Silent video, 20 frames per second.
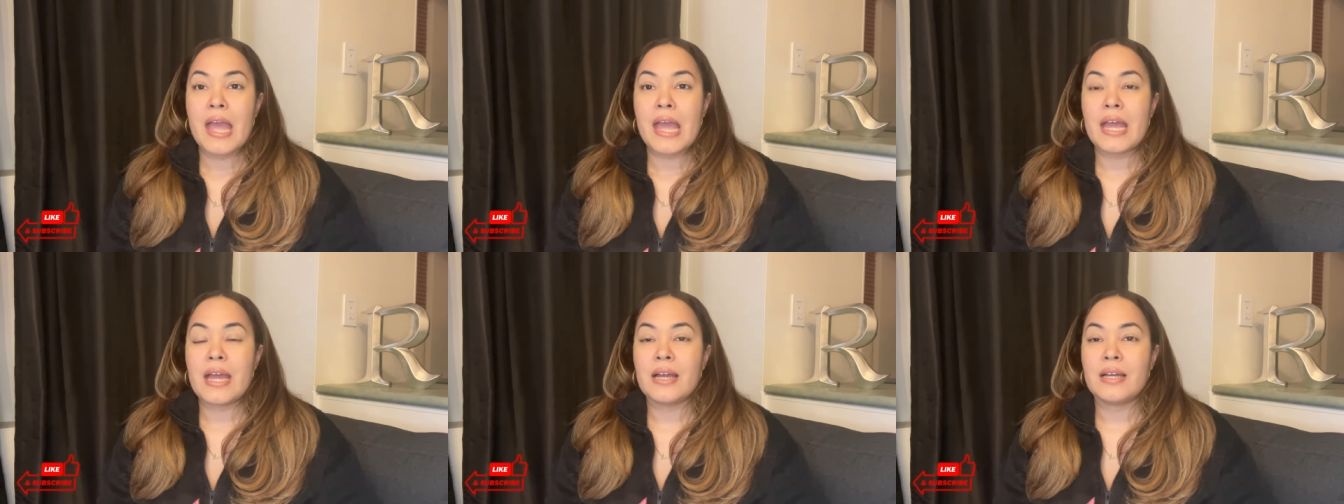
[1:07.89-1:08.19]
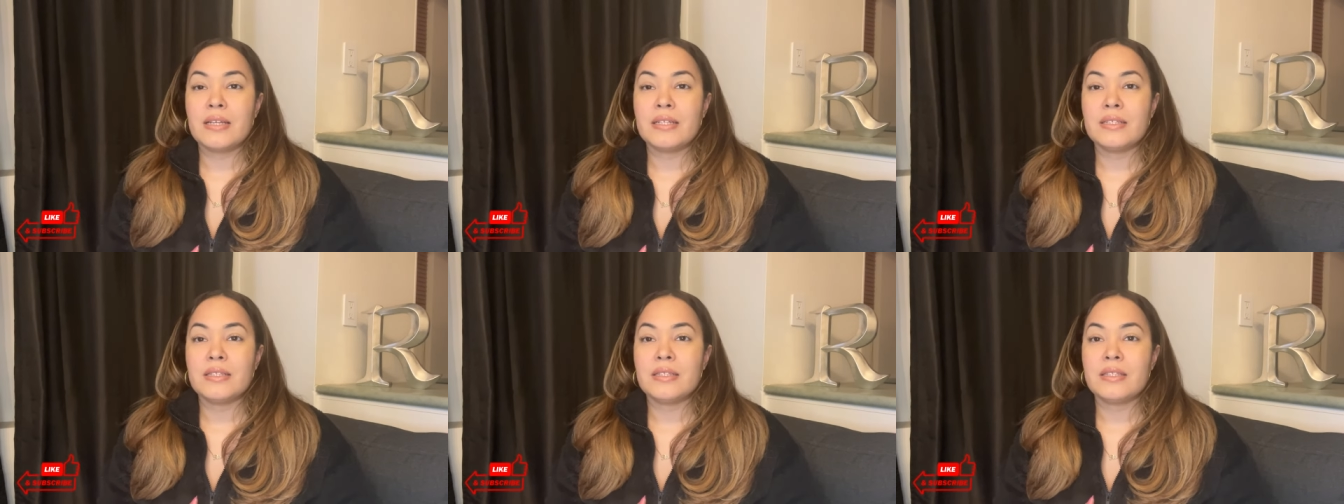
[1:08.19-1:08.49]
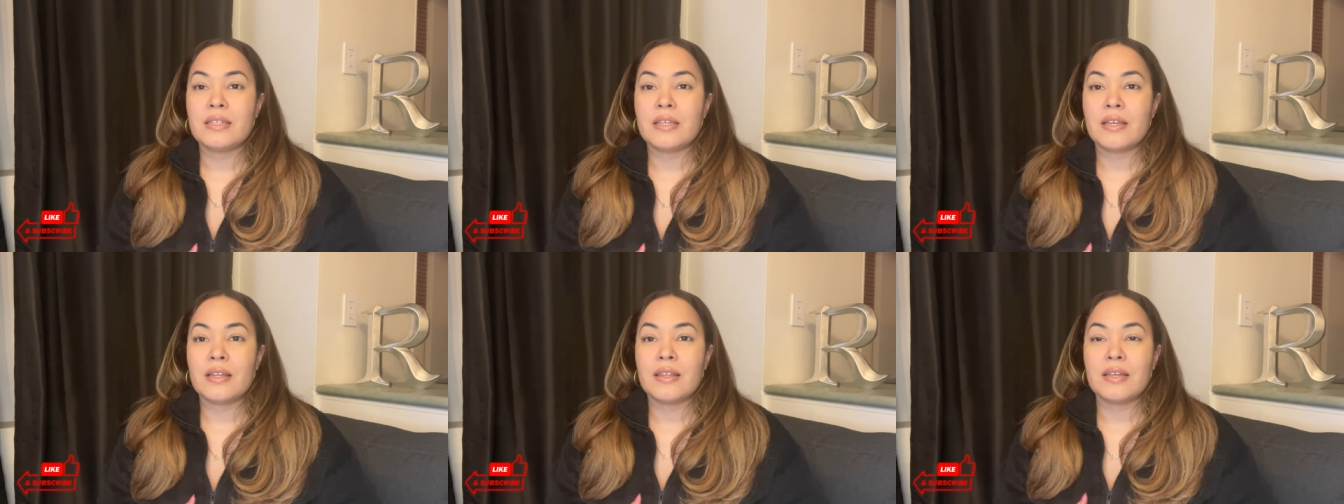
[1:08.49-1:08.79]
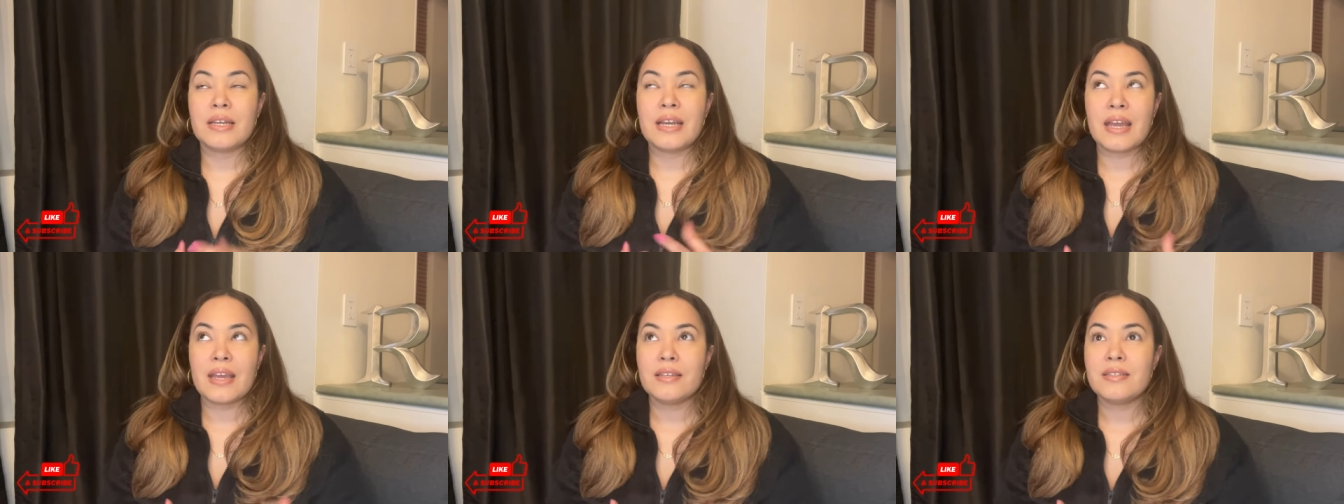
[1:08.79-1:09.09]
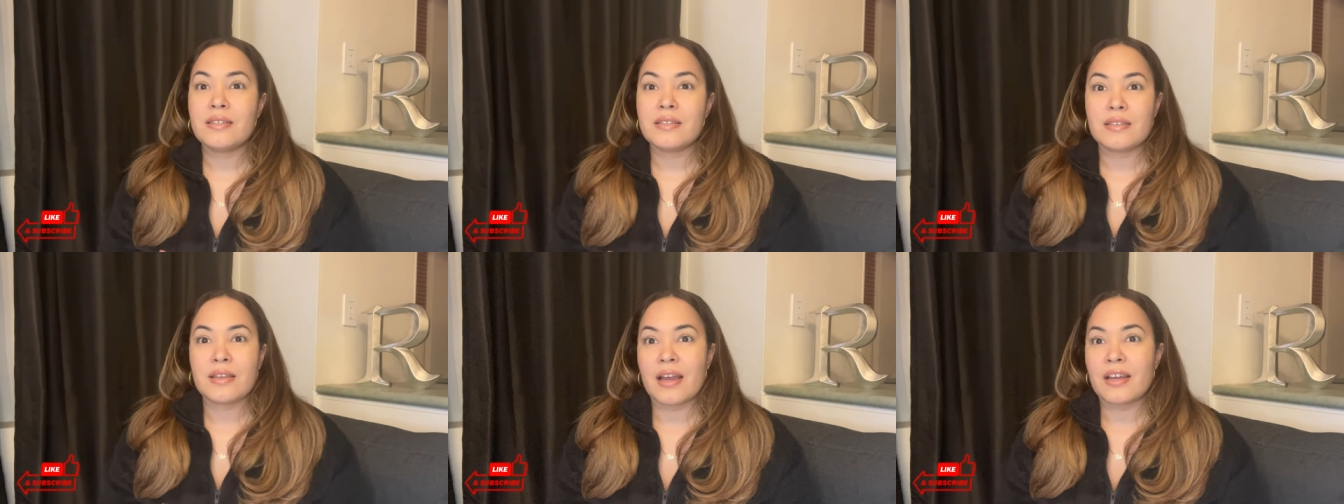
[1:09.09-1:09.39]
And the
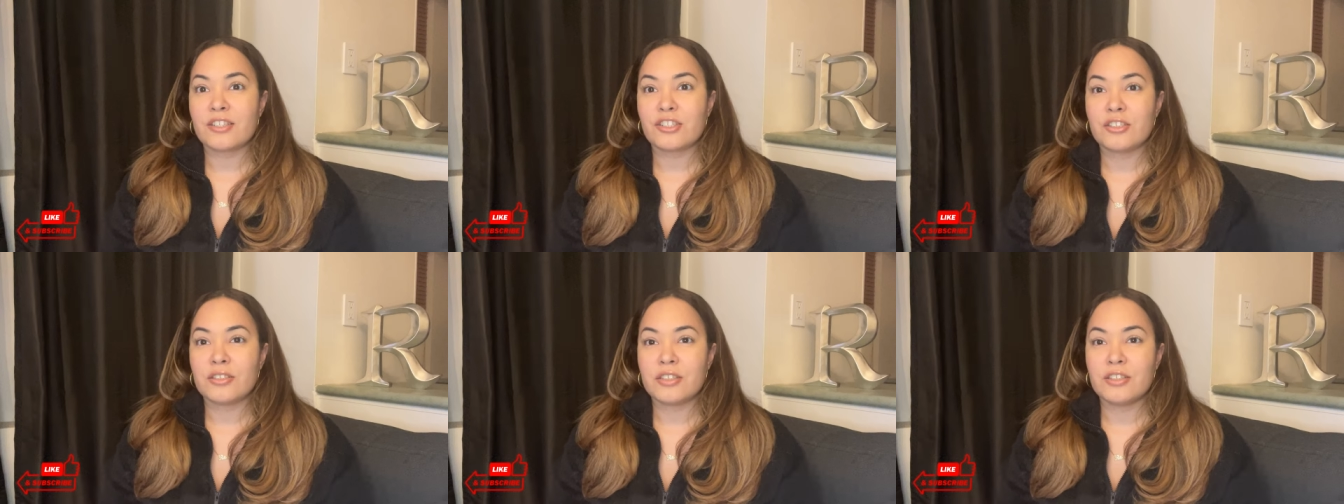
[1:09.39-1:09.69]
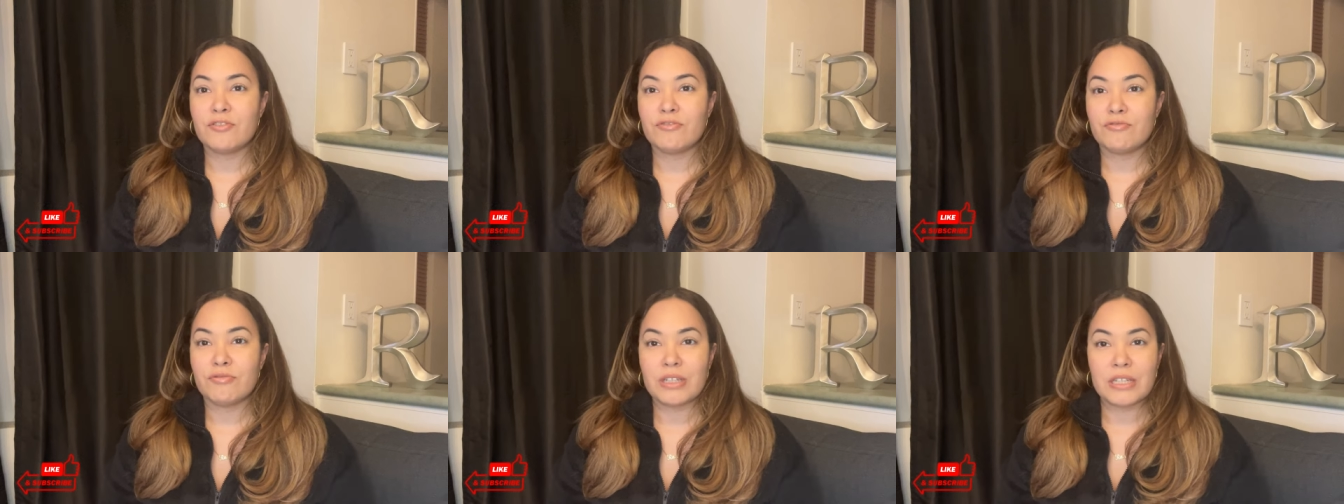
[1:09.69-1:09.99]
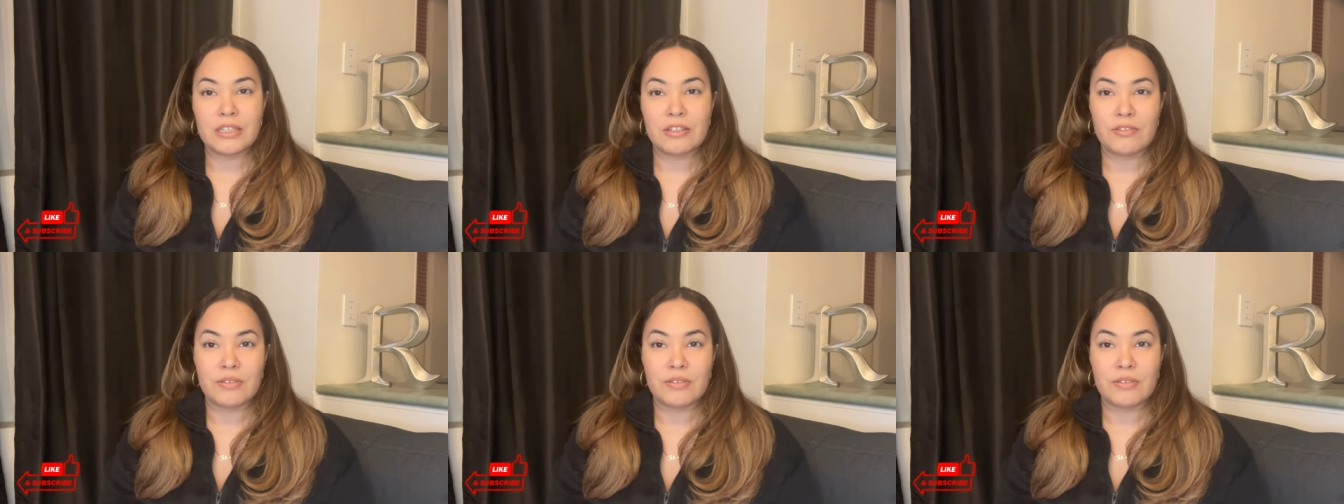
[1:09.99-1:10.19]
case is actually really,